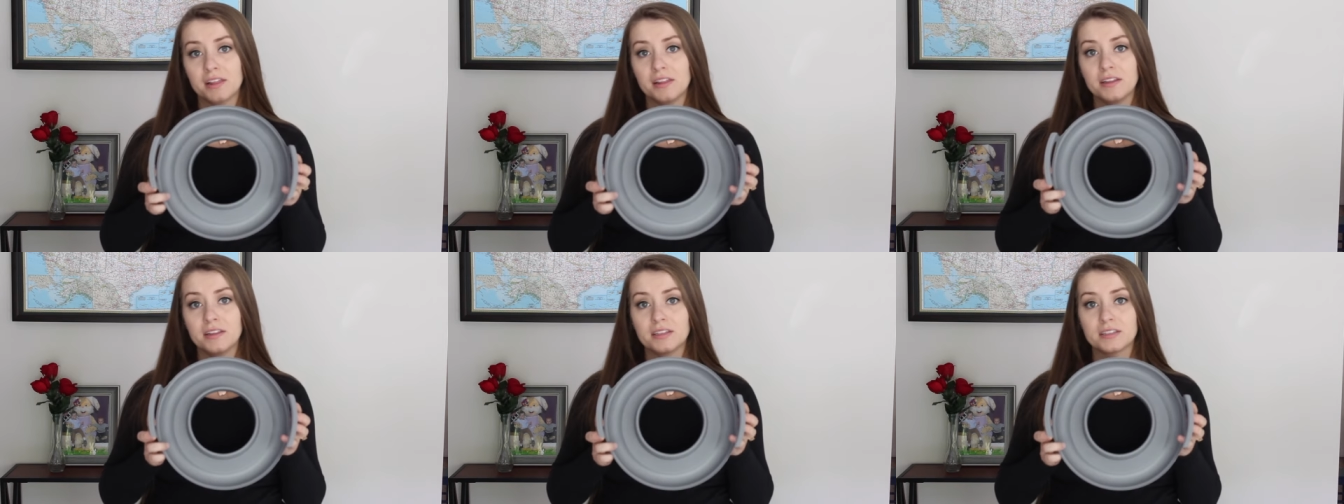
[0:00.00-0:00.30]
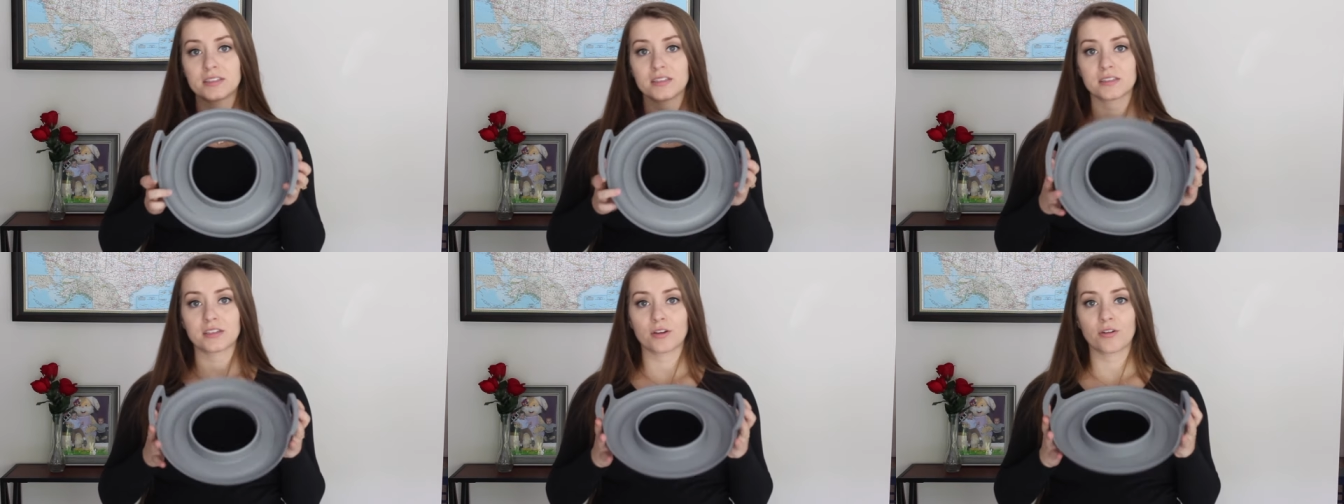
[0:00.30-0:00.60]
think
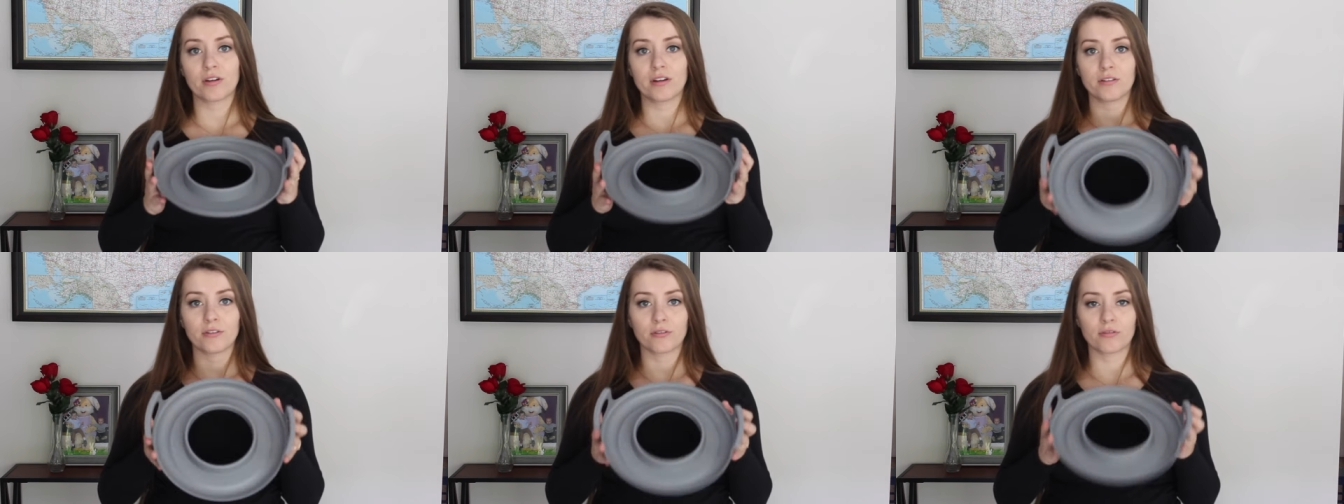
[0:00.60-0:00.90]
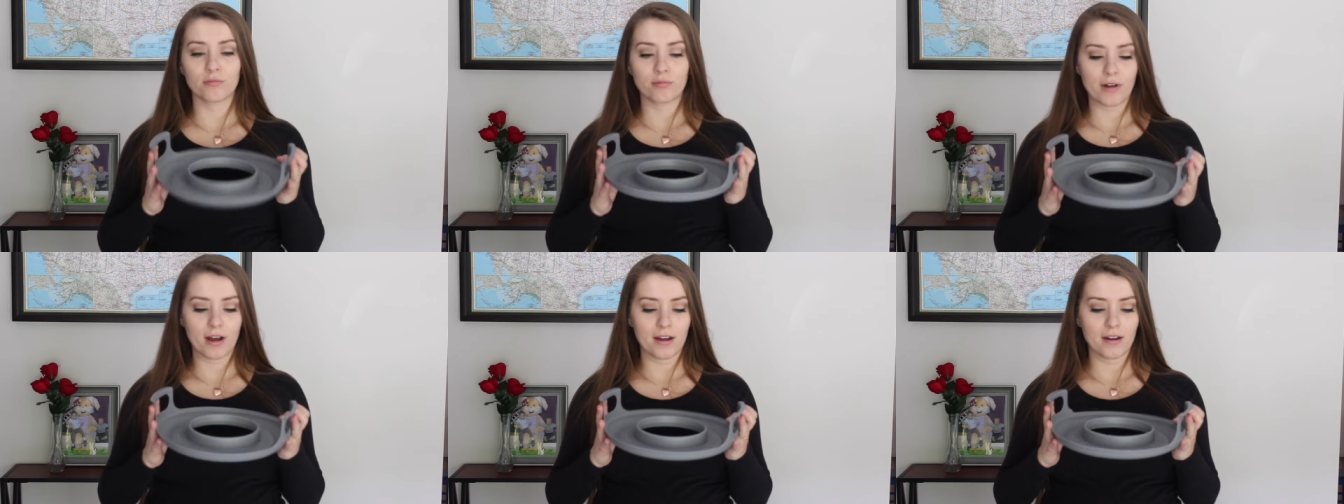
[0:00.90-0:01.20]
this is a great
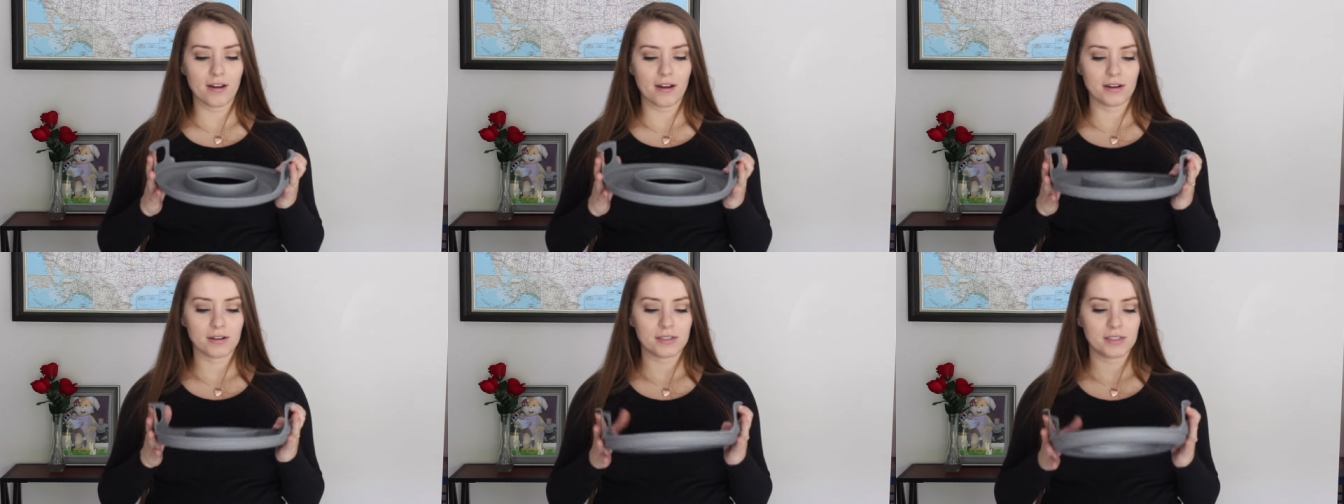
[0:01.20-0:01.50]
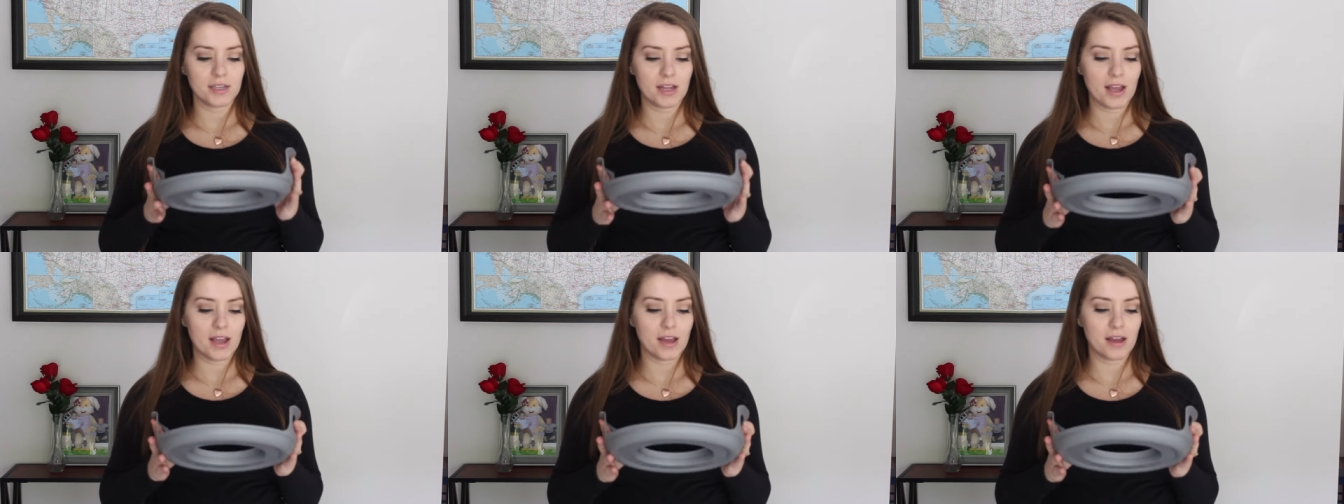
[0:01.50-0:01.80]
little
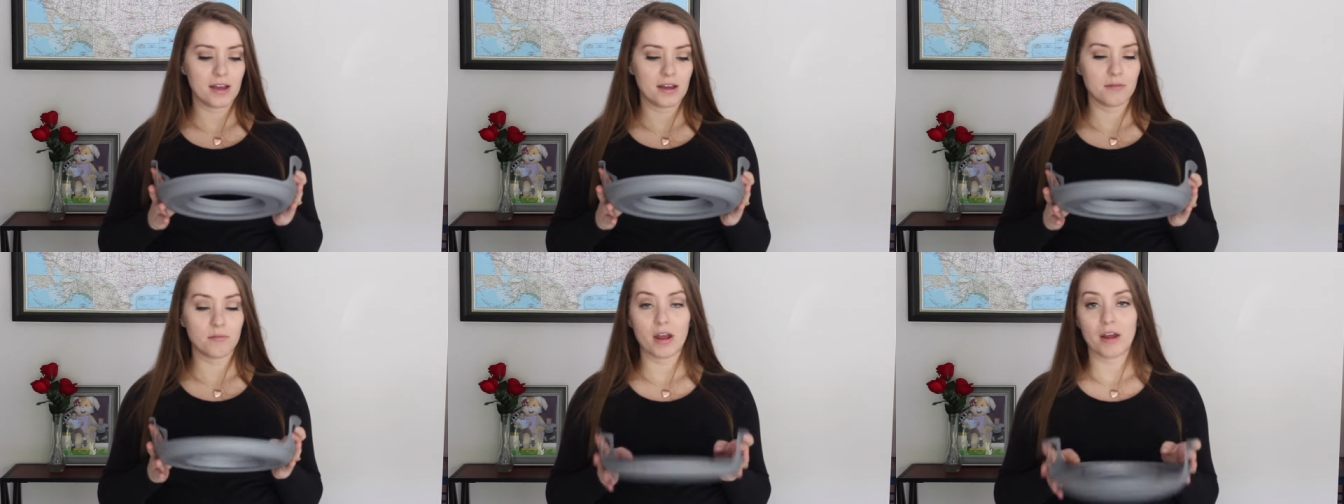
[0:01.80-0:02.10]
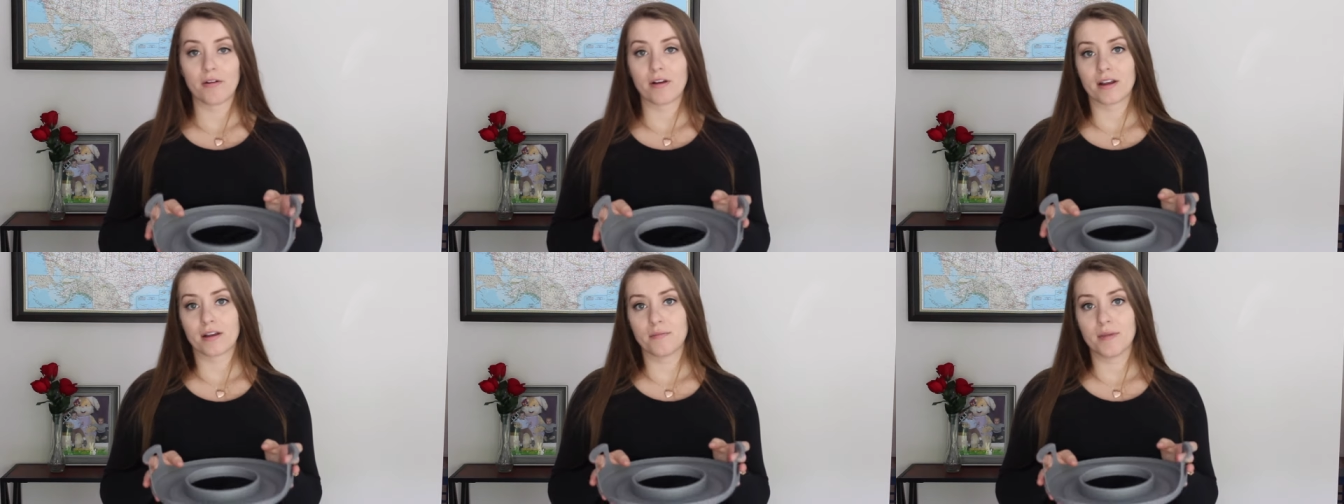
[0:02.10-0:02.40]
product and I
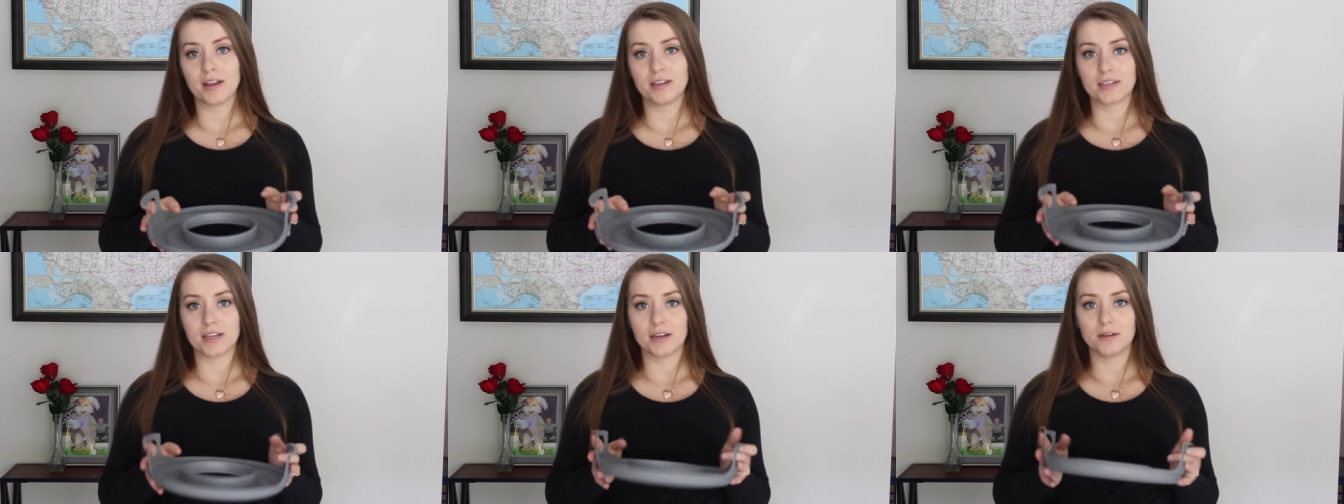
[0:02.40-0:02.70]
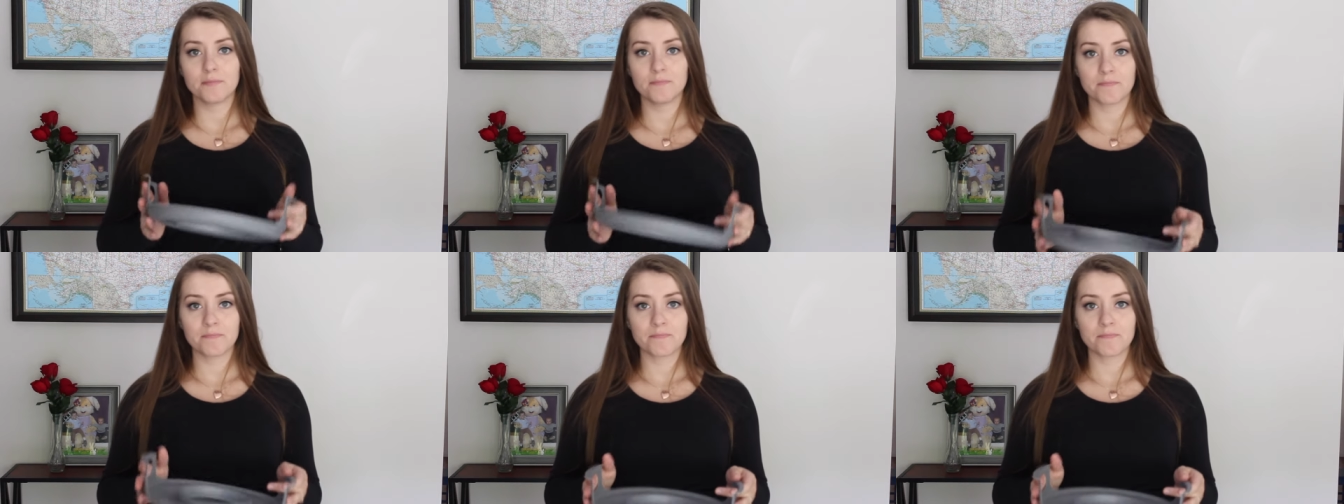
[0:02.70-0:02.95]
recommend it.